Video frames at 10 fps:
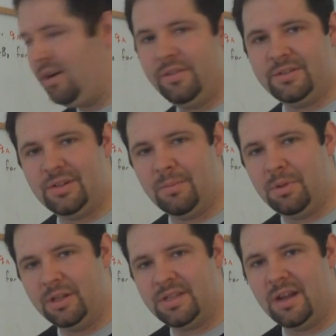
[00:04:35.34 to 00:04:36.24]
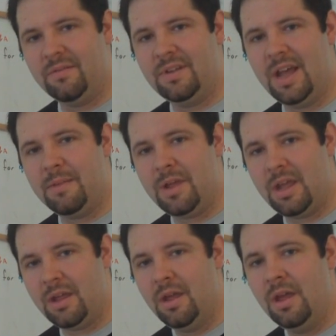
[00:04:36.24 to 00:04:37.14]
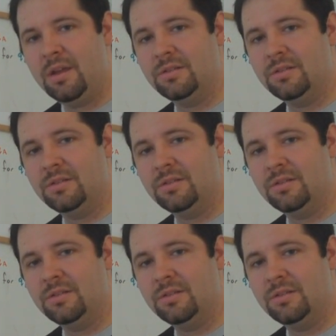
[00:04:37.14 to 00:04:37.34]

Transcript: all the surplus out of type A